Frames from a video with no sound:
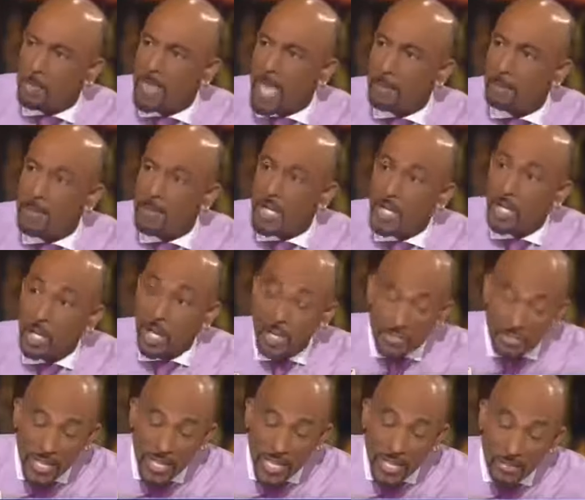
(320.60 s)
That
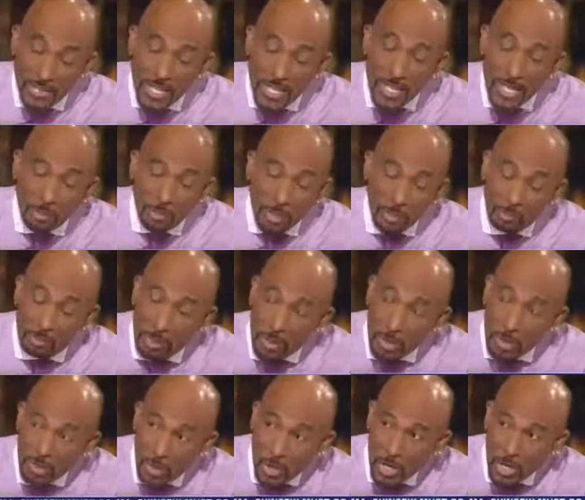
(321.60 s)
because they didn't put
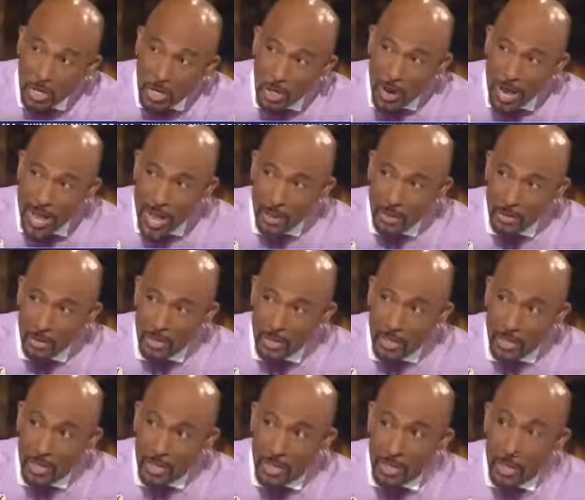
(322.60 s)
boots on the ground,
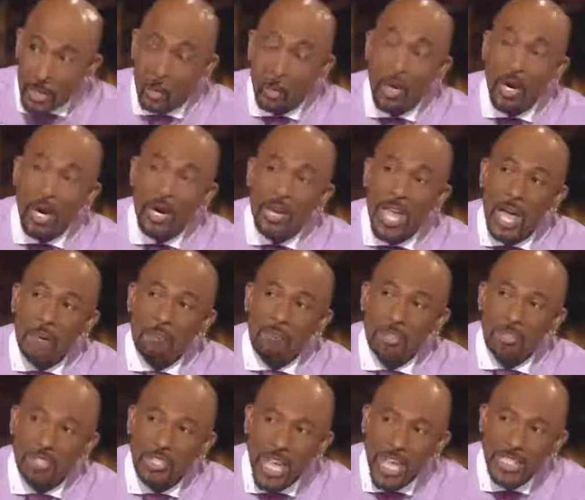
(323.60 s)
we're not
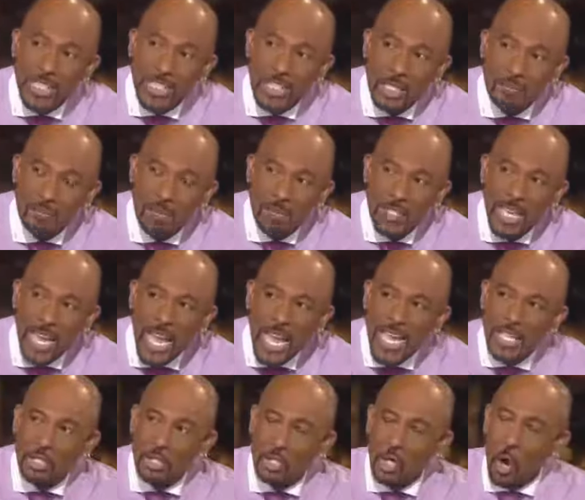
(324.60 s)
protecting them from the
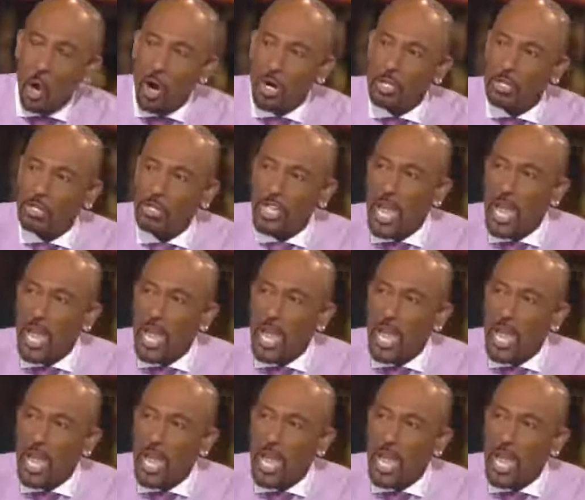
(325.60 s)
Agent Orange.